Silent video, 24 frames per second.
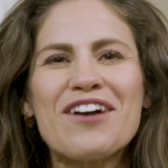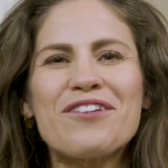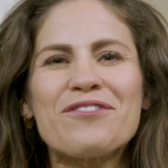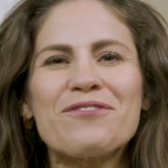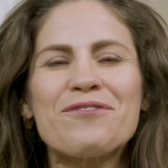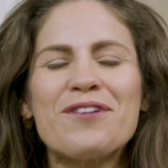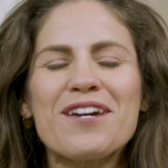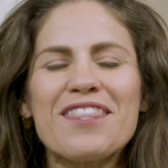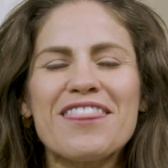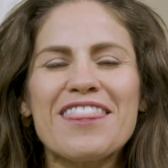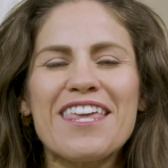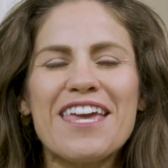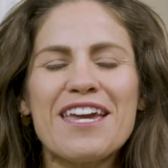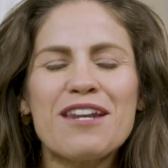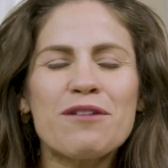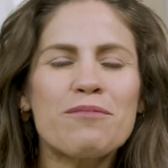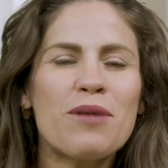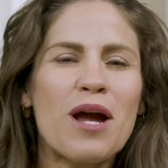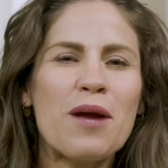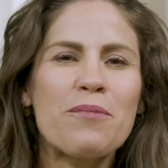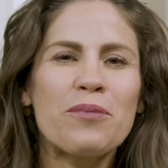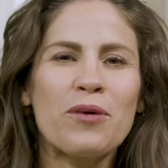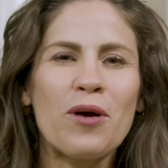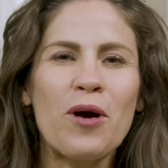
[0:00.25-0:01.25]
Within
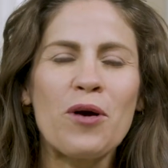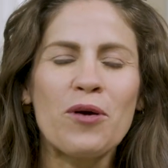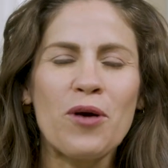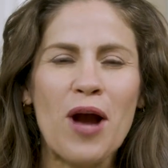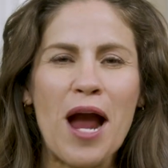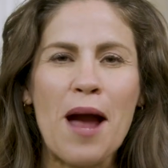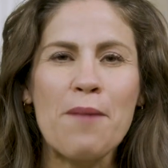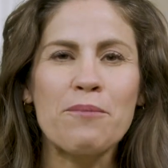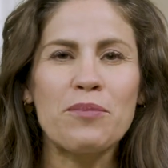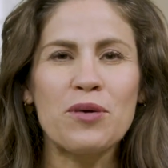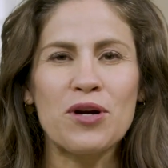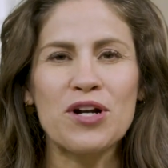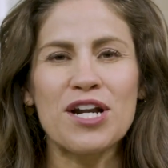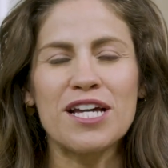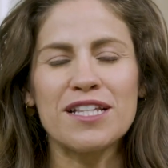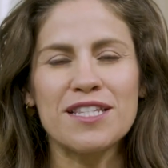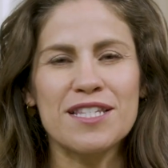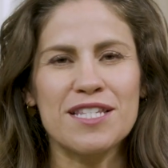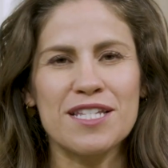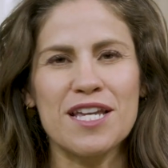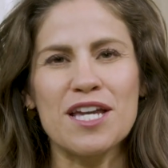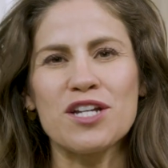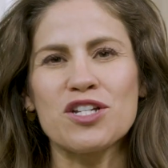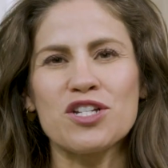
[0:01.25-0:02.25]
my program,
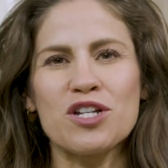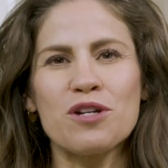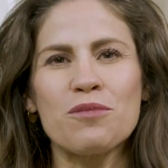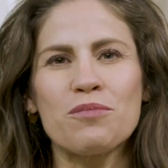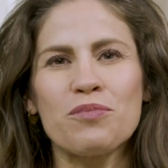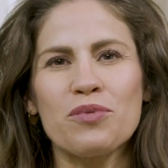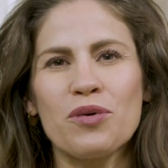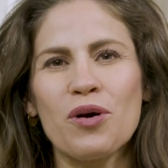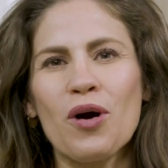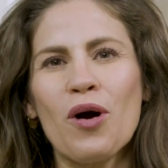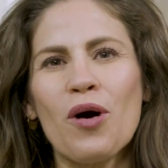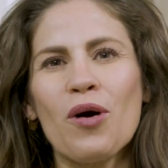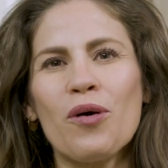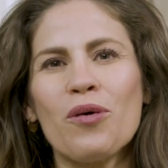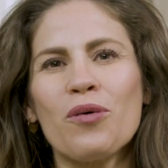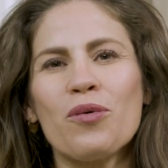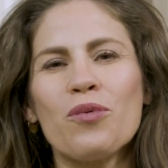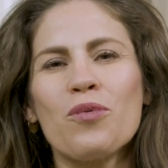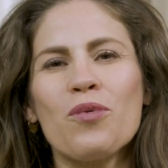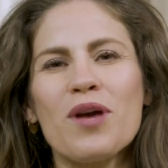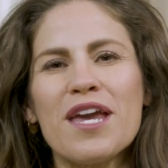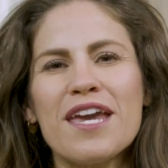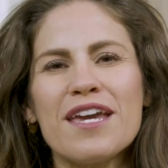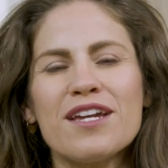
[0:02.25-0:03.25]
Pronunciation Pro,
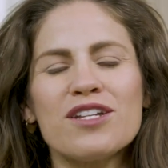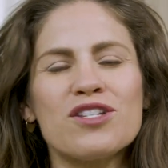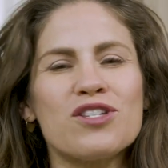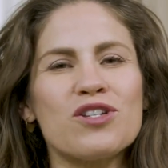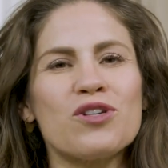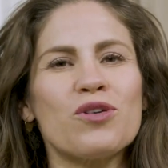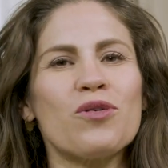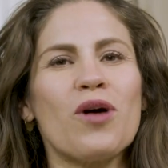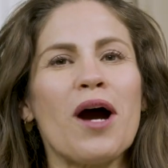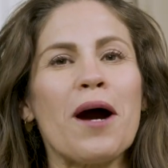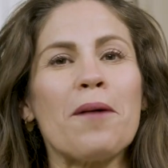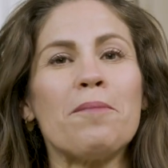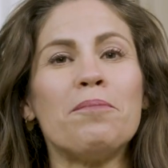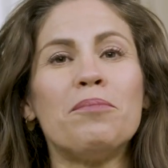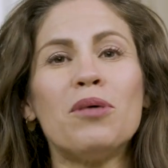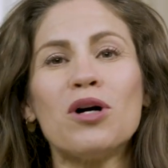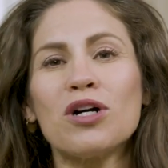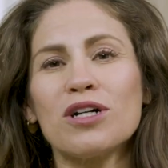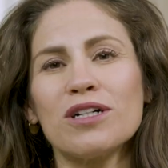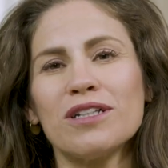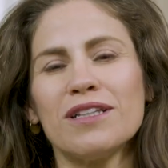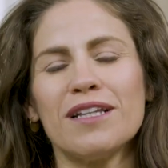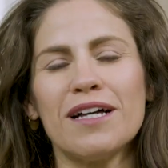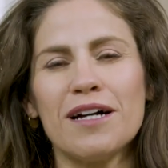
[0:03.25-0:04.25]
we do a
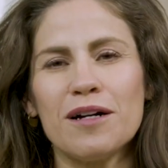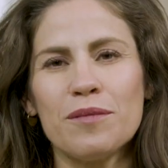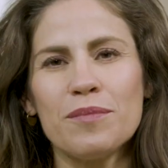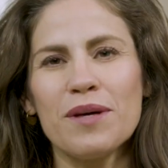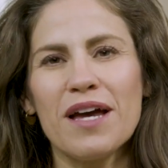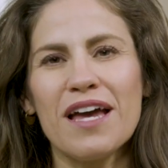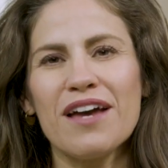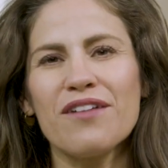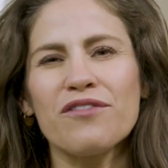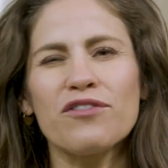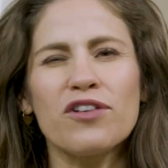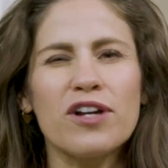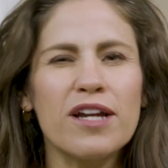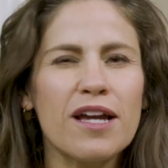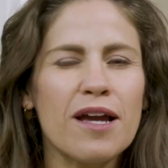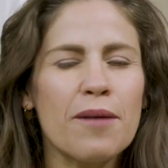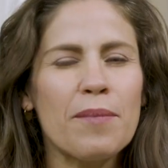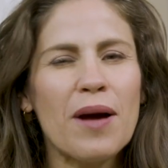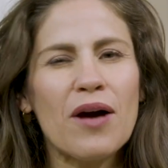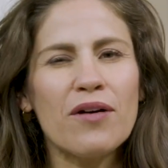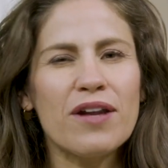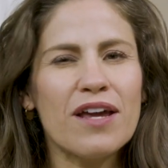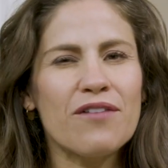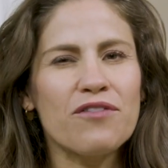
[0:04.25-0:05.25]
book club
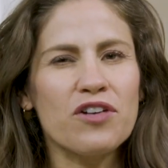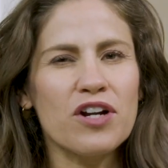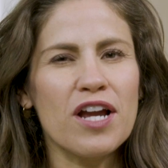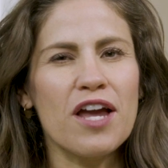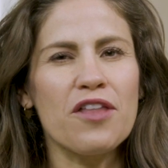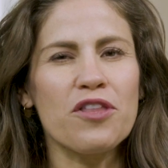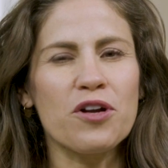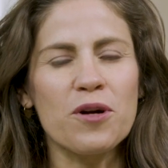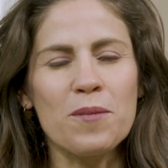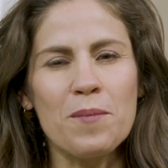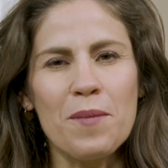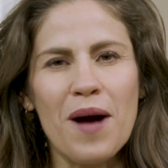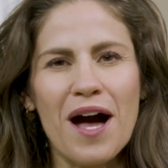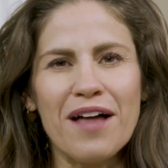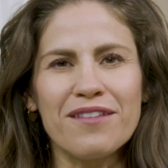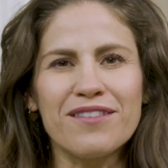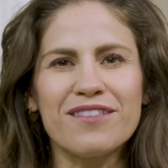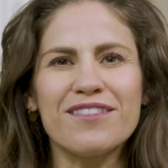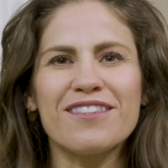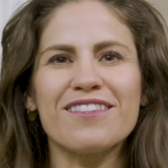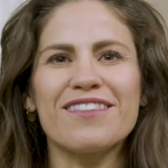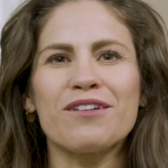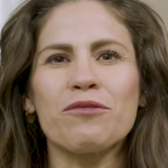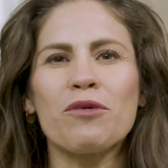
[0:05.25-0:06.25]
about every other
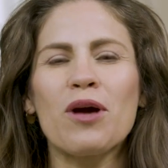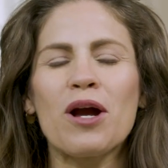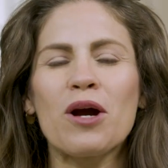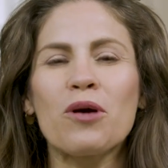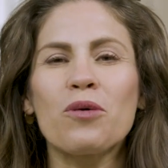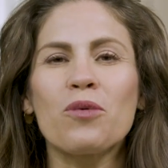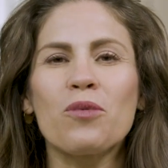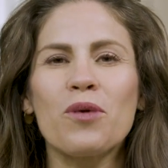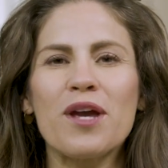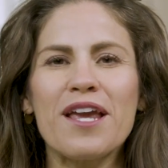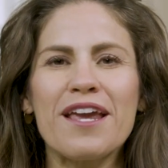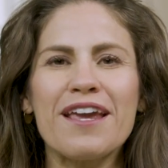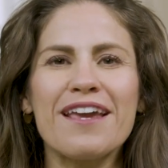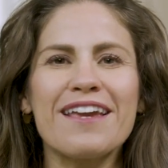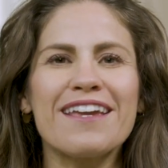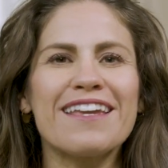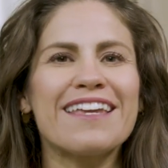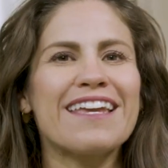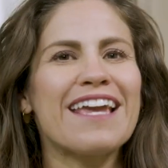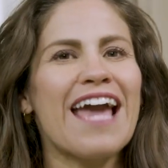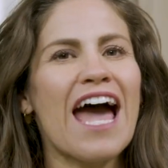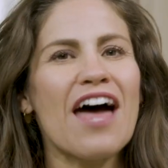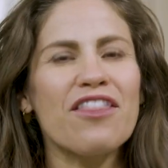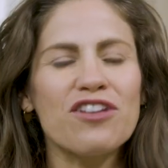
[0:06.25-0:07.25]
month where we
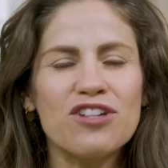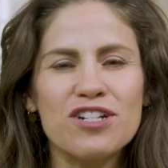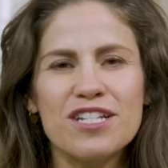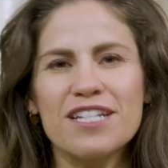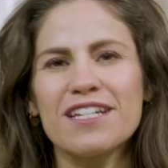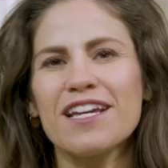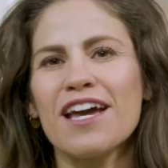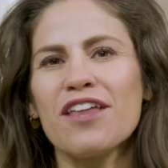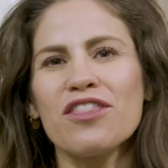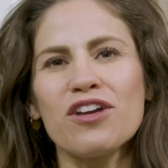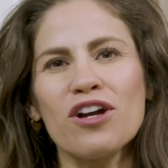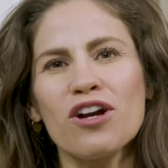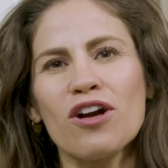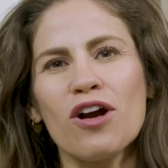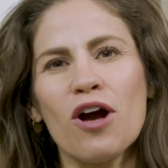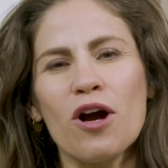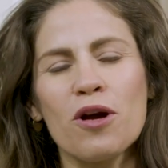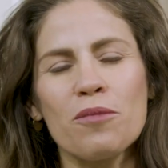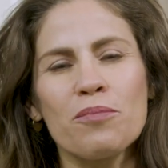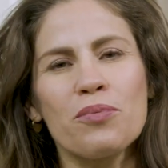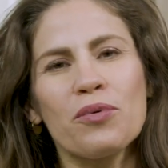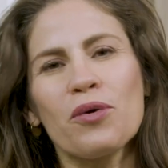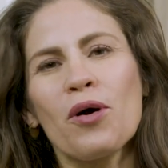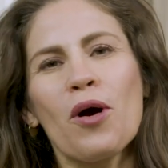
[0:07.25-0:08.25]
gather together
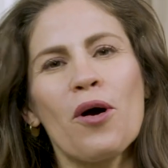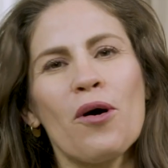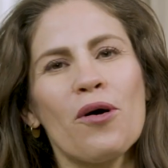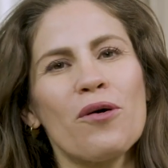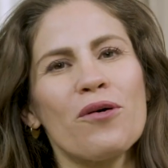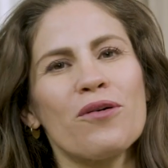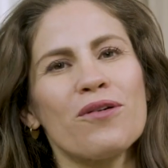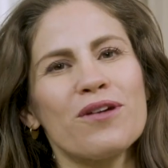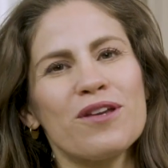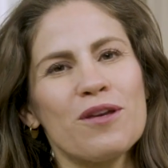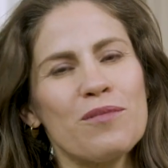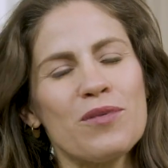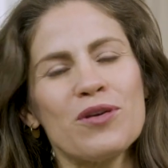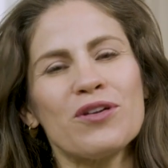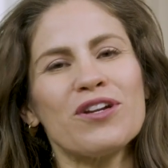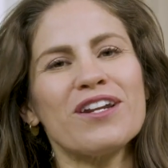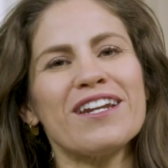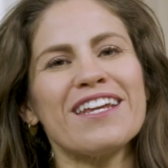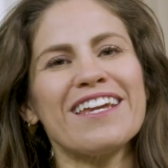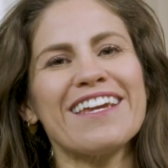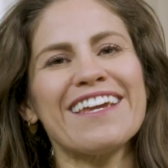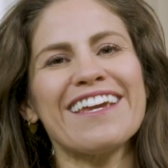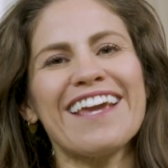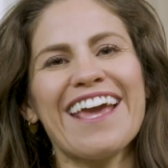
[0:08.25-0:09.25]
our pro
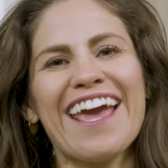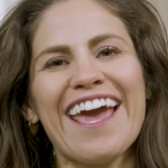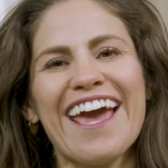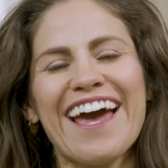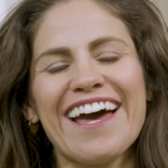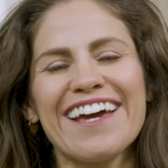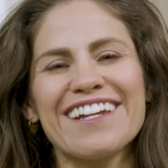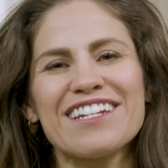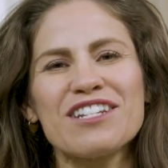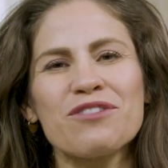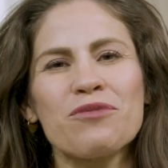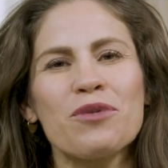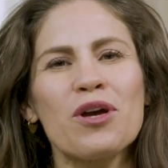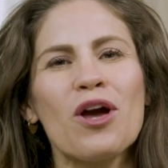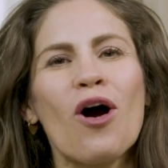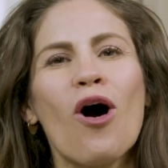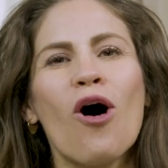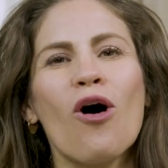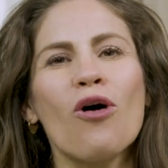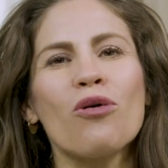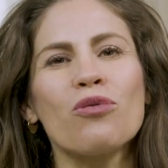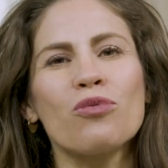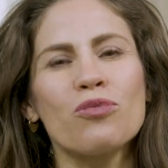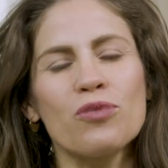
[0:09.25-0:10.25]
community and we
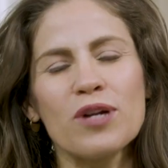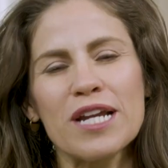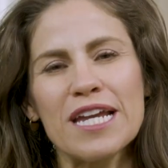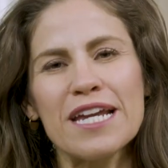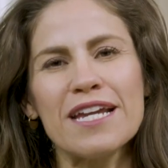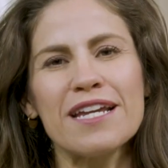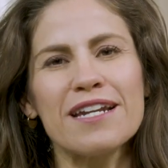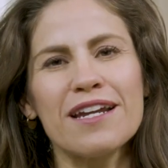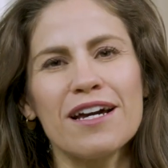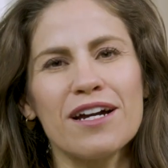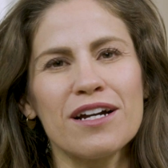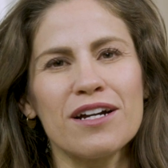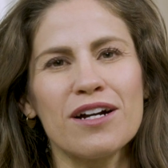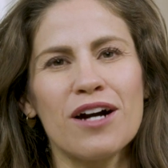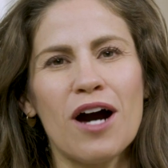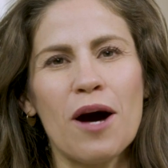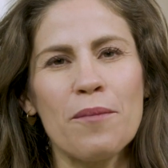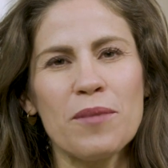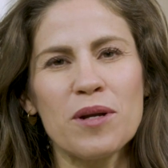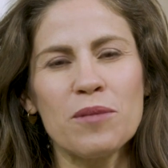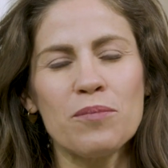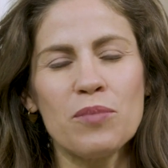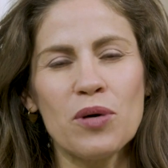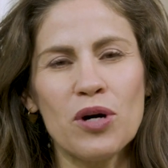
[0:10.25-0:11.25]
all read a
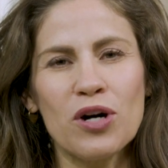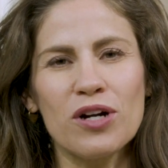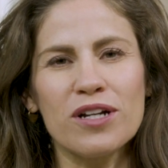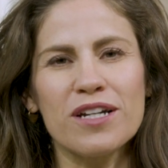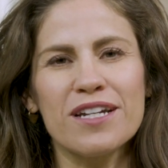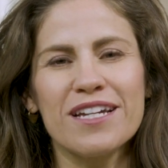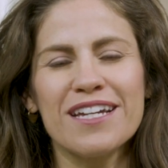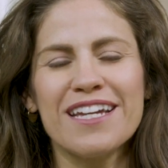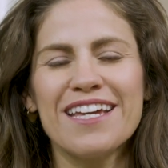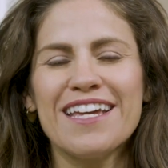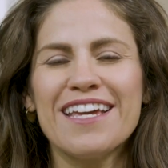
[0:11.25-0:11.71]
common book.